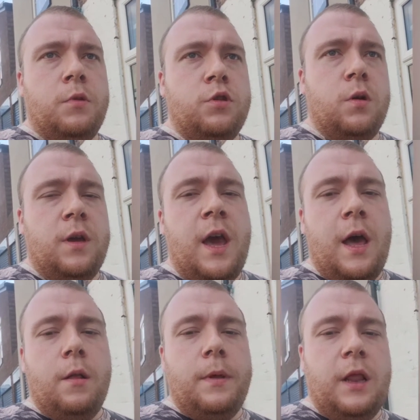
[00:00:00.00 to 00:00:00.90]
So yeah,
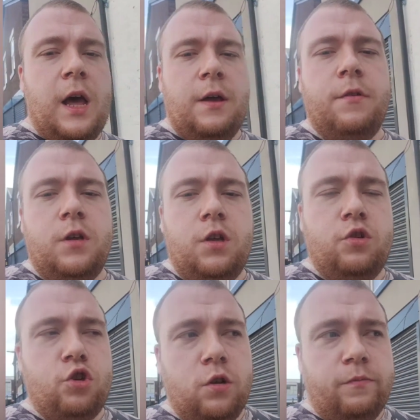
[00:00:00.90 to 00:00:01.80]
I'll be live on
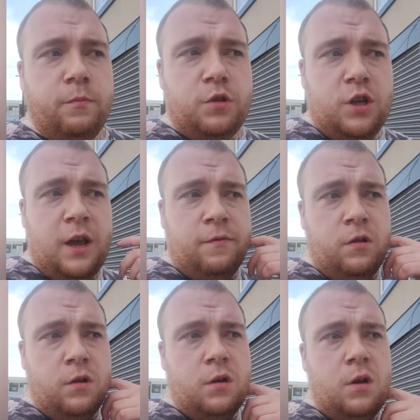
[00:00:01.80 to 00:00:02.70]
YouTube from
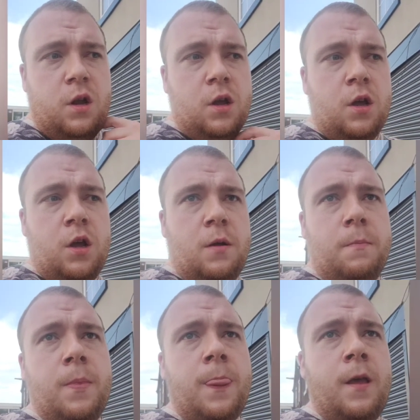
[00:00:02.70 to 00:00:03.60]
7.
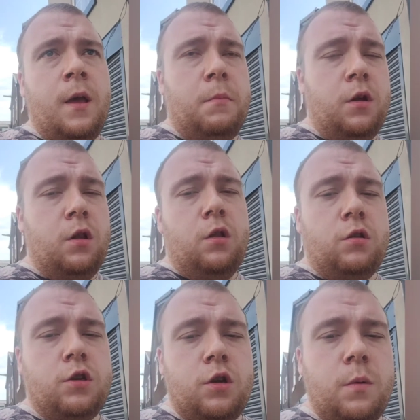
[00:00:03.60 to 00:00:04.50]
I'm going to
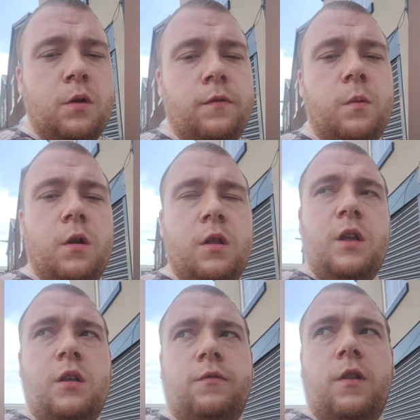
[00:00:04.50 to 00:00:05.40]
look to do another one of
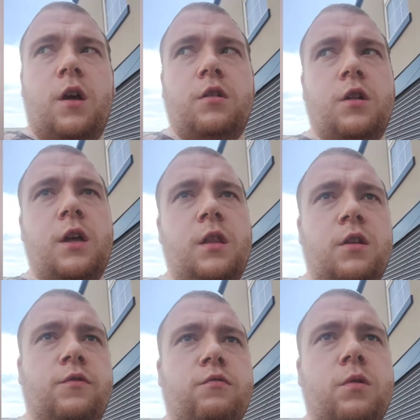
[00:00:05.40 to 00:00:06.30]
these vlogs like
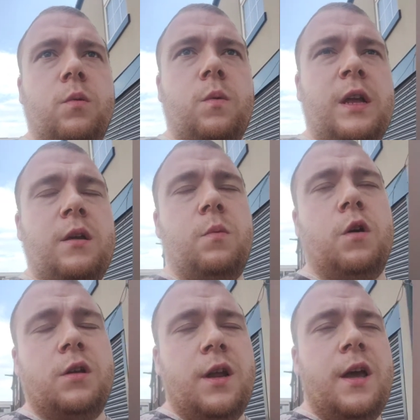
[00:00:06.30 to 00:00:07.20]
this through the week
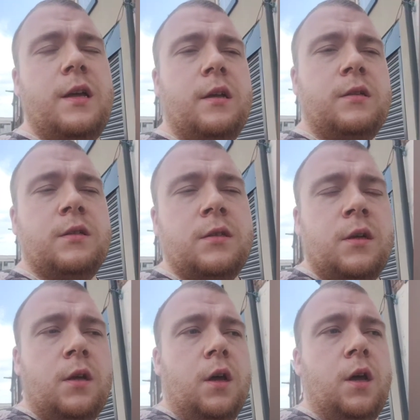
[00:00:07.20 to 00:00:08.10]
one day.
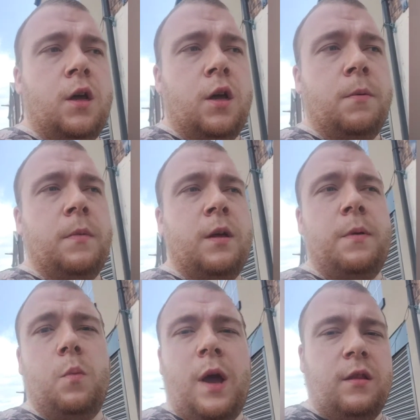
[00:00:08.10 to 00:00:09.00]

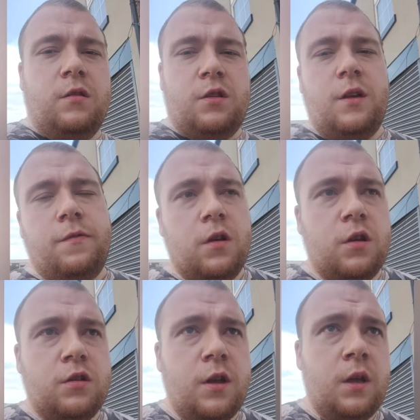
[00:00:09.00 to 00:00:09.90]
Maybe Wednesday,
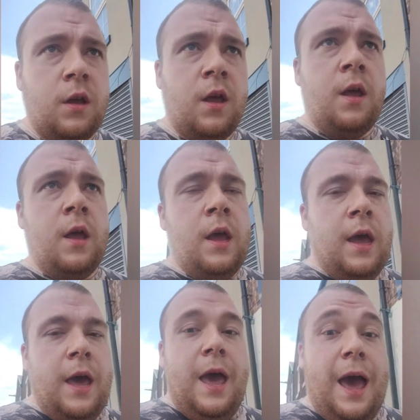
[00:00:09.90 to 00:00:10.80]
Thursday.
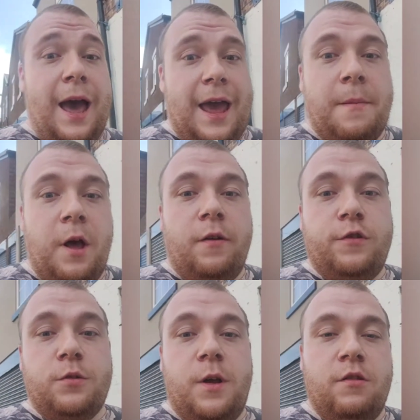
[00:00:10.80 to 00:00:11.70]
I am
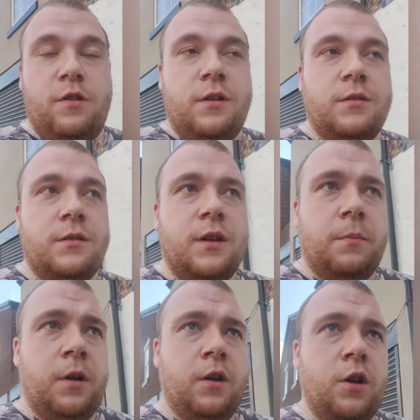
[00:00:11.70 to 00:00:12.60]
off tomorrow.
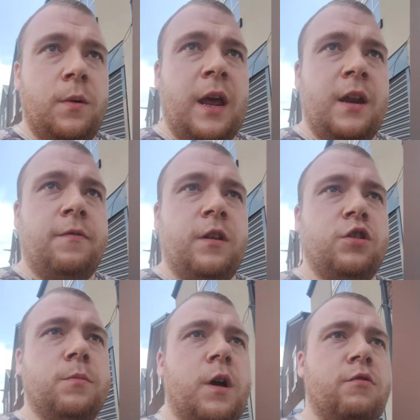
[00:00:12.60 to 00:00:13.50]
I'm not doing anything
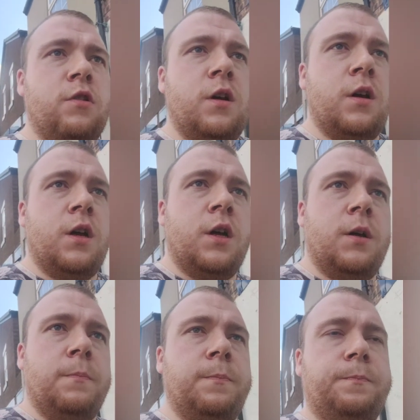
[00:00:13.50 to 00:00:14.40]

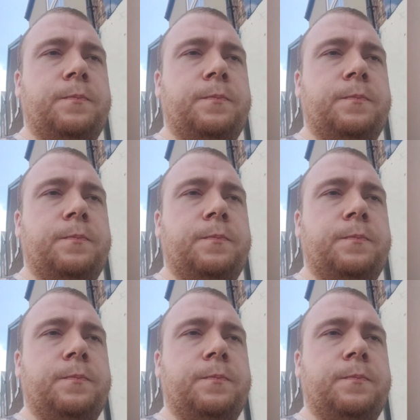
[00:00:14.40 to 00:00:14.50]
tomorrow.